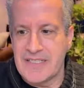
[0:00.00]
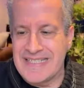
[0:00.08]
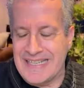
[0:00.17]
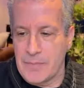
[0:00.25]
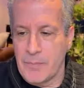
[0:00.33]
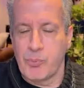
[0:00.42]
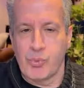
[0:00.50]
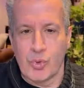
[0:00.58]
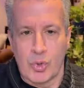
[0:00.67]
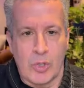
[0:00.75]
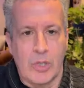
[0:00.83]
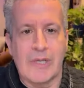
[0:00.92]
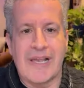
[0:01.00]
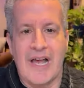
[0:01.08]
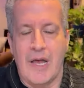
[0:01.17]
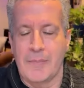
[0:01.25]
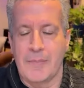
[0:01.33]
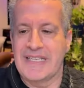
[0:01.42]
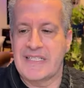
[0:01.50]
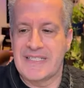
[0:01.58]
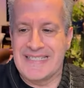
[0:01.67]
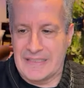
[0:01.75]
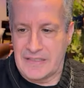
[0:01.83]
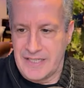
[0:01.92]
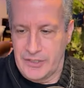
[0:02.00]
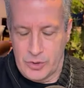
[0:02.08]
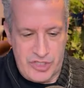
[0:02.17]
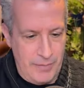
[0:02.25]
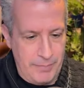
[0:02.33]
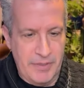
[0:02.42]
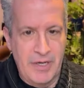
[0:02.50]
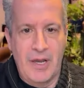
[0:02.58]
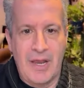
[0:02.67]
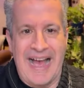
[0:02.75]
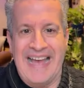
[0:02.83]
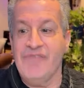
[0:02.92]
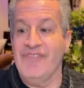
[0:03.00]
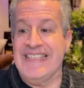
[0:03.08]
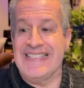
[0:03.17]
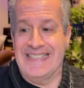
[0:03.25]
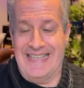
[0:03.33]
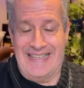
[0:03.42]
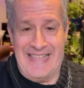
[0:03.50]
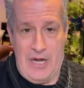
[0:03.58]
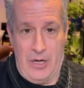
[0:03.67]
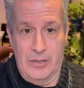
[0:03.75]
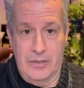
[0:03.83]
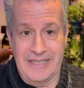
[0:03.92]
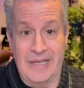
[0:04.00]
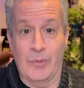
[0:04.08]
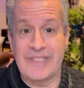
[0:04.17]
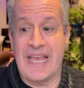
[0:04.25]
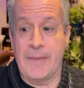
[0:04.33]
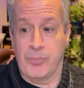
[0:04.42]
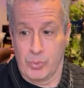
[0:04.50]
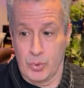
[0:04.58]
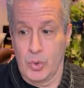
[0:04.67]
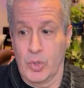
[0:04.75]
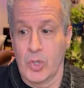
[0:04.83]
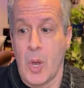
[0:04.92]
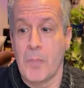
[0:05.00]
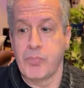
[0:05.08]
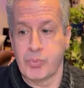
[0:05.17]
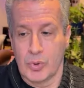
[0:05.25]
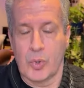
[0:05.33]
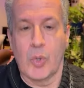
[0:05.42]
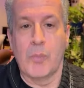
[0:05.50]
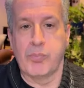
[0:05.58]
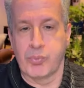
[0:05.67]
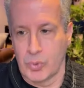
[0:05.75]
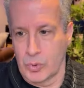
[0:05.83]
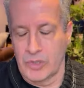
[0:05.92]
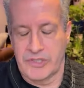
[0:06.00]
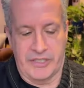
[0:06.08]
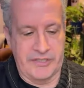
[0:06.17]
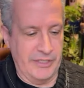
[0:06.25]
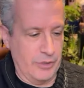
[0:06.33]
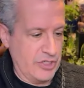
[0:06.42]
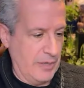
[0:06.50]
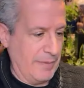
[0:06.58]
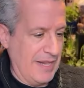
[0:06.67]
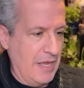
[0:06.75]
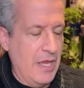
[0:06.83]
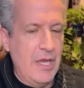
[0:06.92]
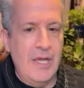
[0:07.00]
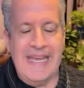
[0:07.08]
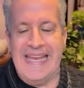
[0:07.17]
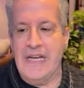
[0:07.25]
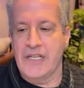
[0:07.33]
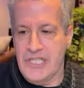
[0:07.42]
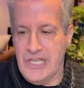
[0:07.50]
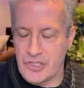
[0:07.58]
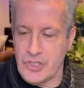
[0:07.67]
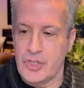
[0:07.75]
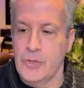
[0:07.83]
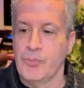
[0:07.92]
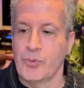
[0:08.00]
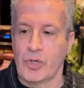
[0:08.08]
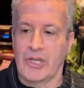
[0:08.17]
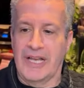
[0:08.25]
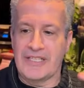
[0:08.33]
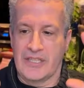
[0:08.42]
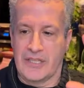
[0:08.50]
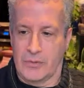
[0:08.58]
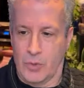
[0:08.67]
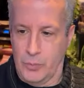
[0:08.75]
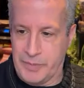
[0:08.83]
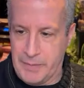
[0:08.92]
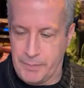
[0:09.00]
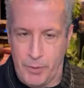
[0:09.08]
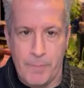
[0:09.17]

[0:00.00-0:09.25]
Brutal communist dictatorship. I visited there. It was a brutal, brutal, brutal dictatorship. In addition to brutalizing their own people,